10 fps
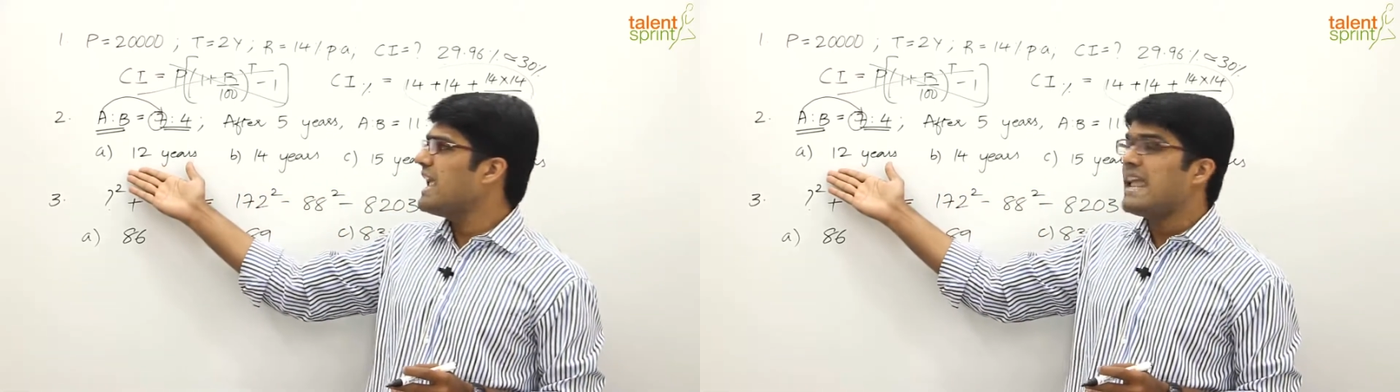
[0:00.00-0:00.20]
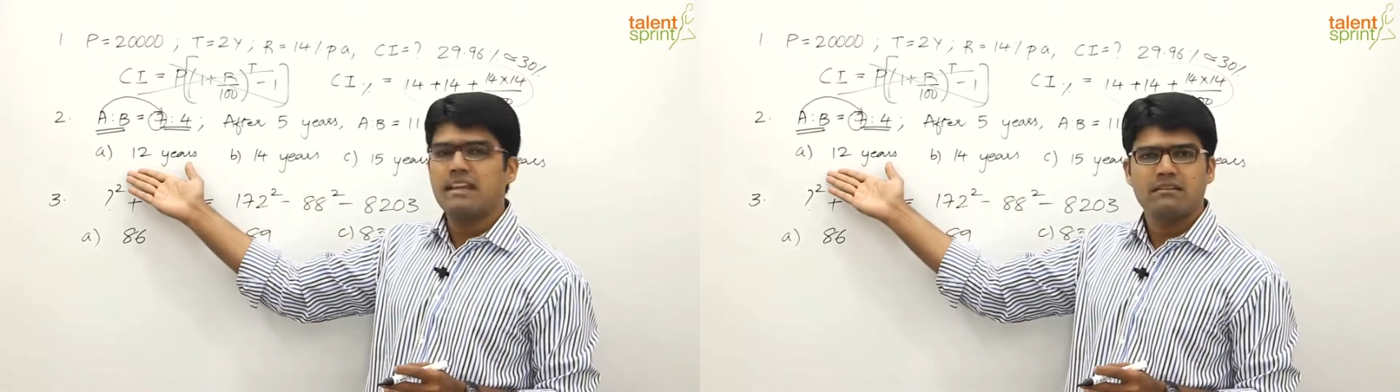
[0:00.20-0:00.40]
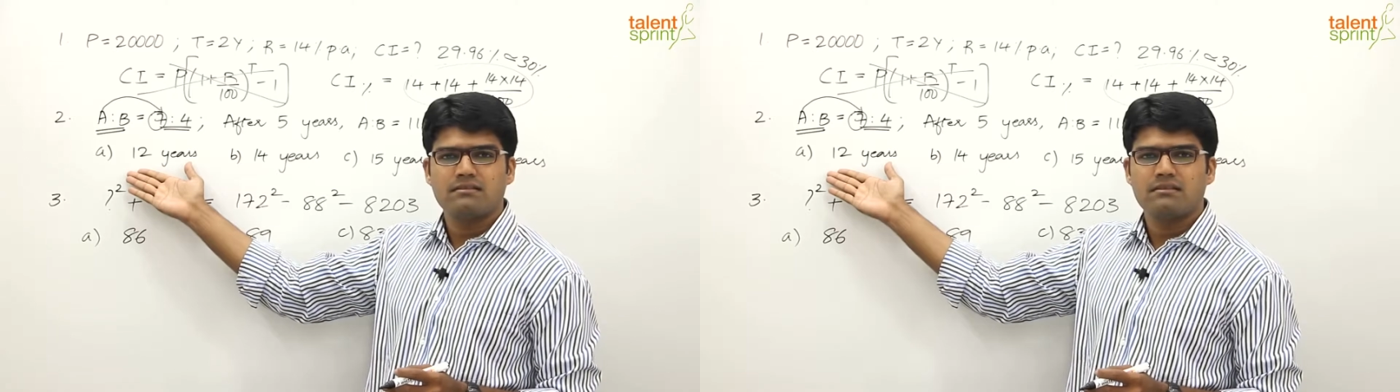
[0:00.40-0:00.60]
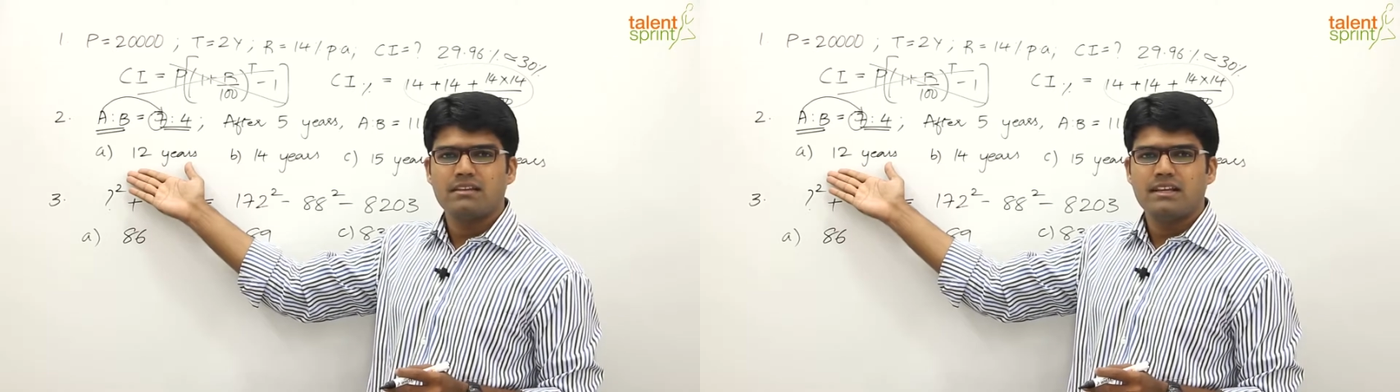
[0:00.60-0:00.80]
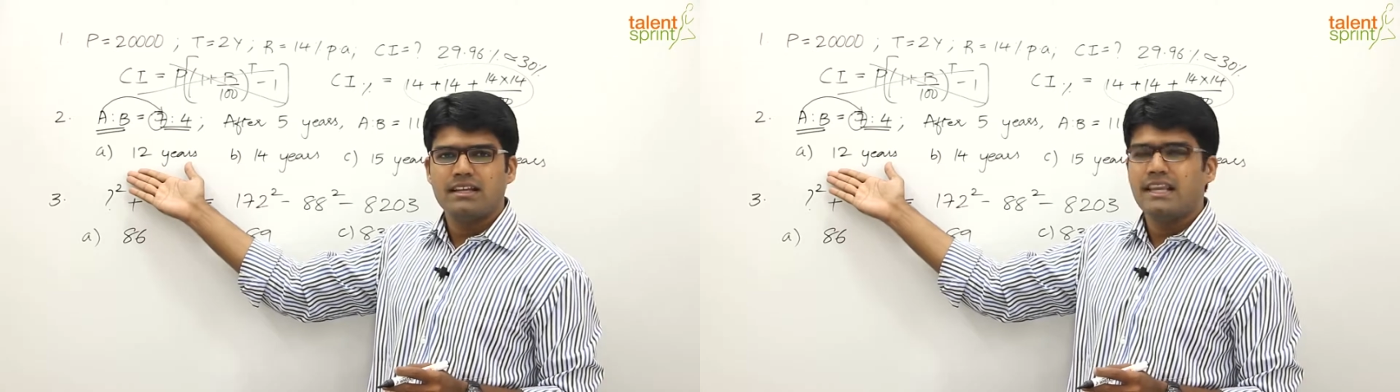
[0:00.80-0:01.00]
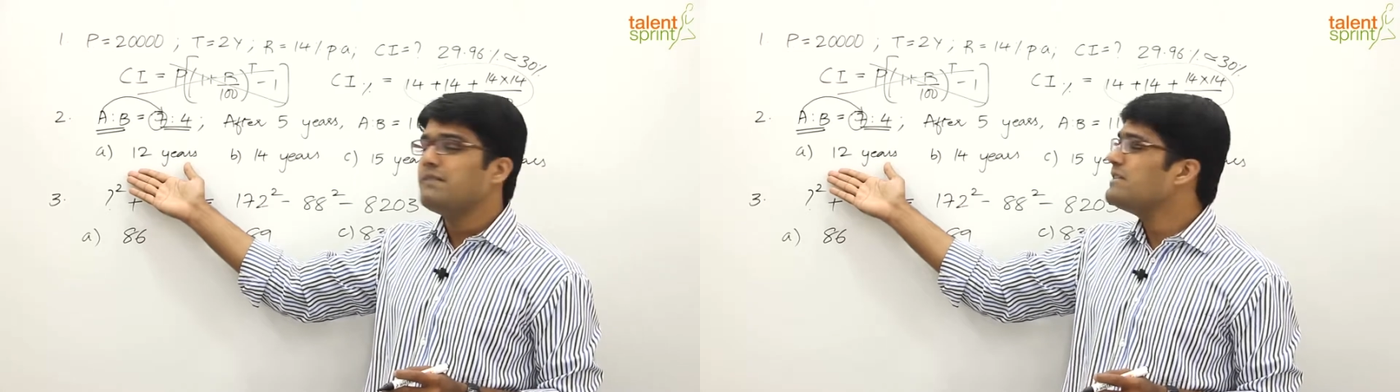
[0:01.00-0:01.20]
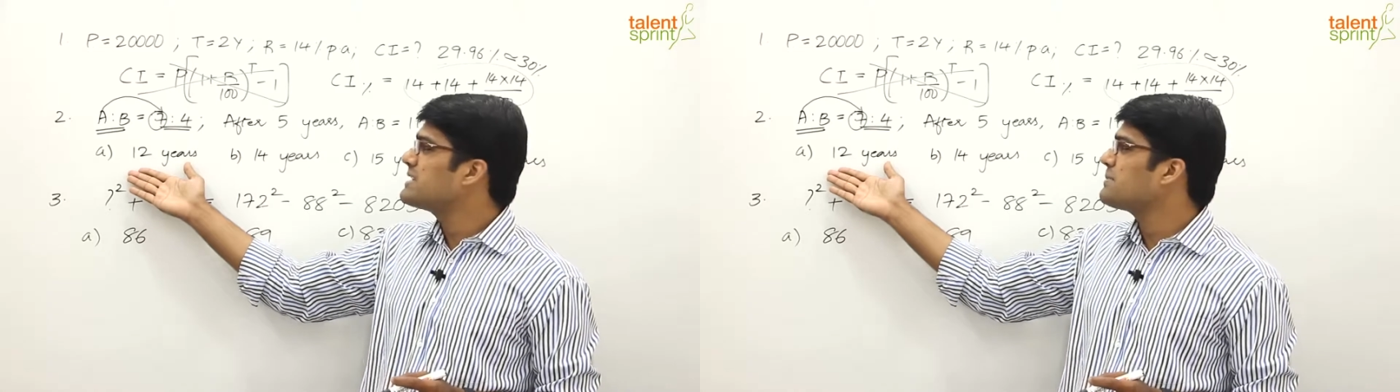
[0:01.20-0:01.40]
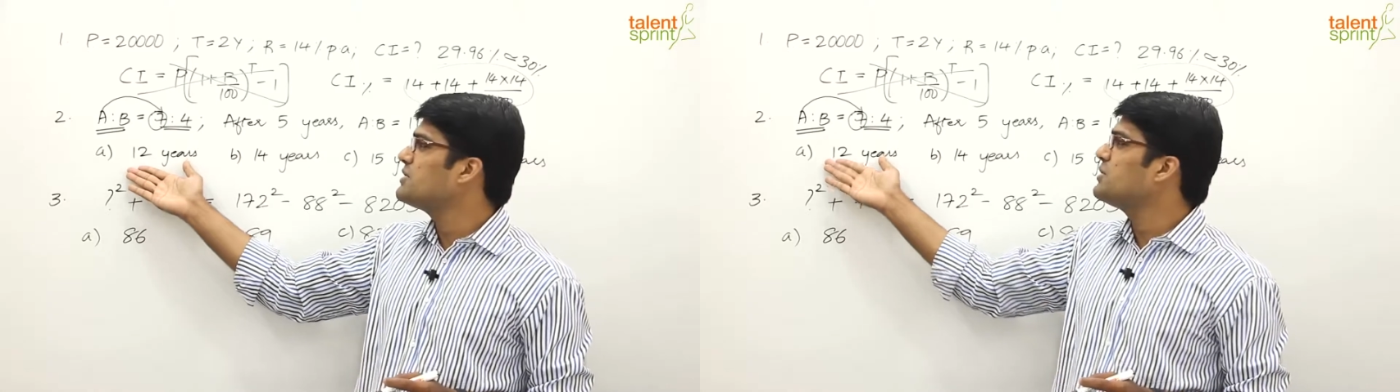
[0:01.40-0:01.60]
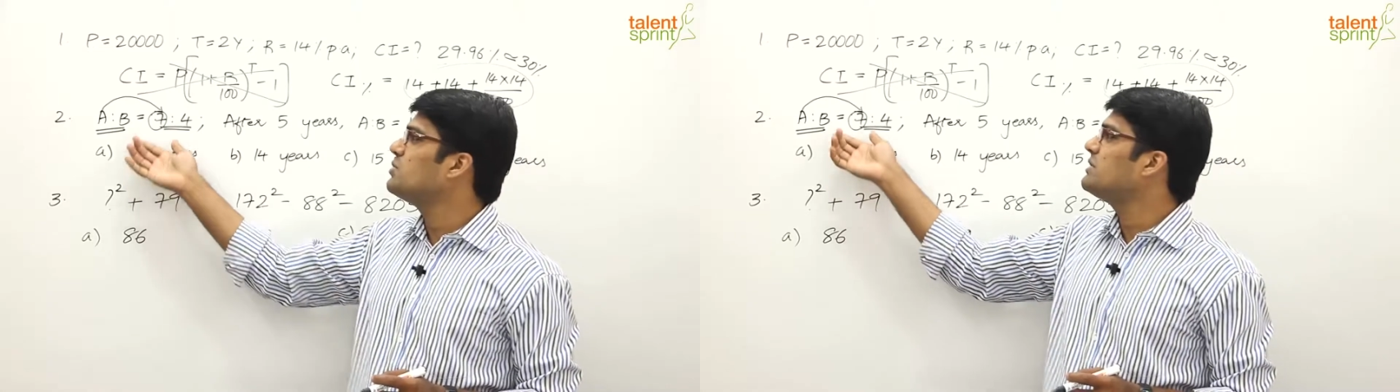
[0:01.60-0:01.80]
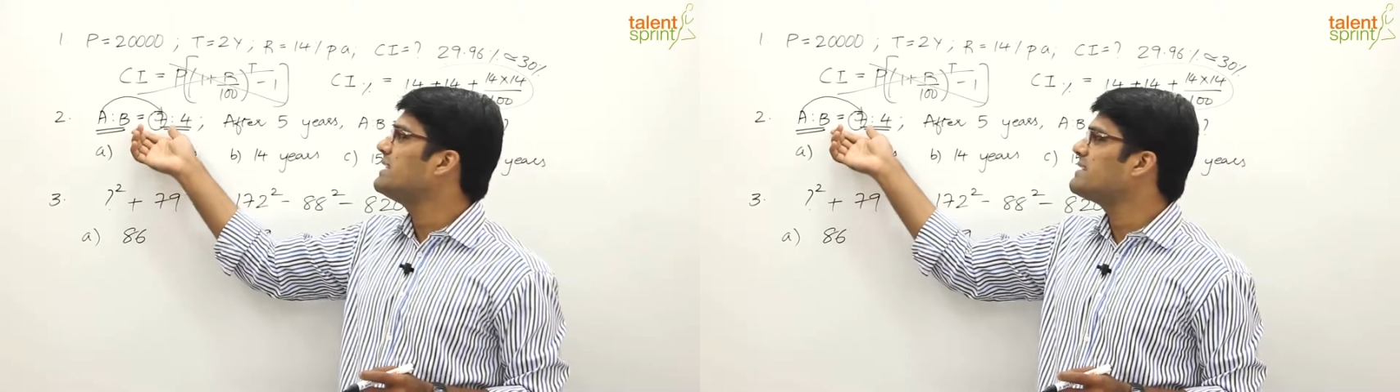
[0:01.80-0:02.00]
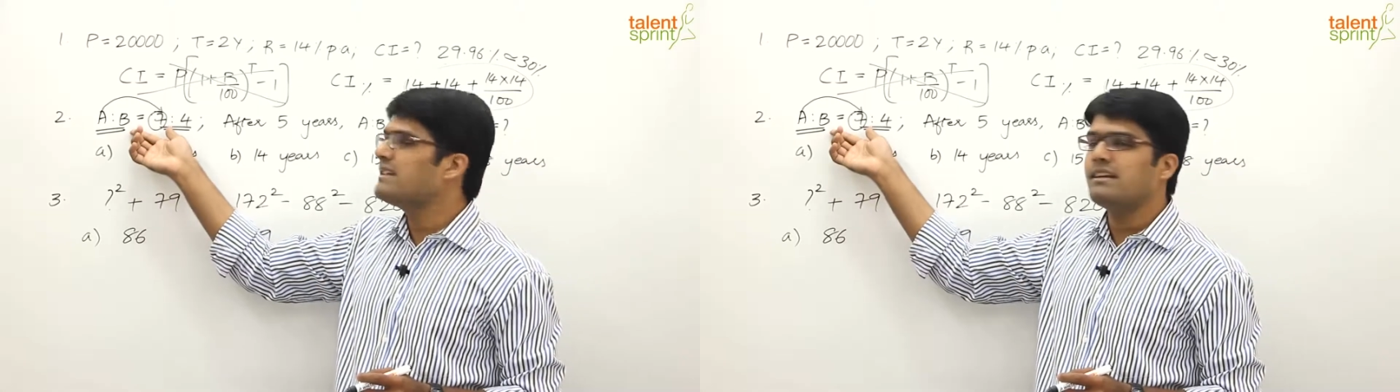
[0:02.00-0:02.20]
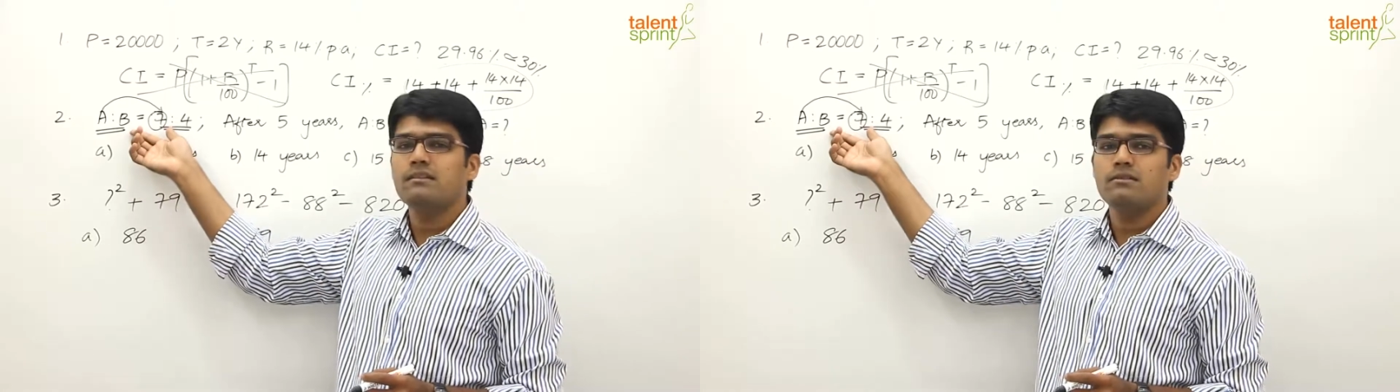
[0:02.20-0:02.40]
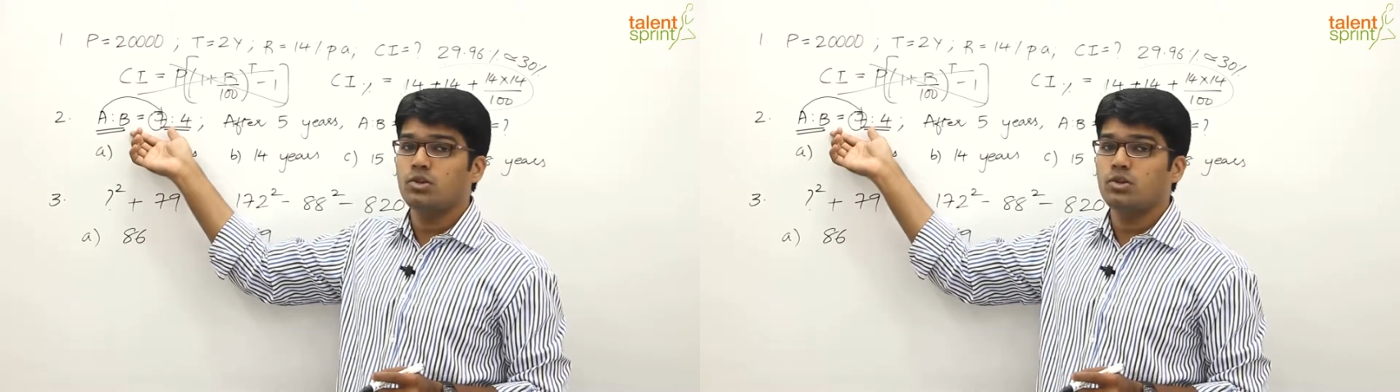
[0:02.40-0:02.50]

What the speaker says: A, can we substitute this here?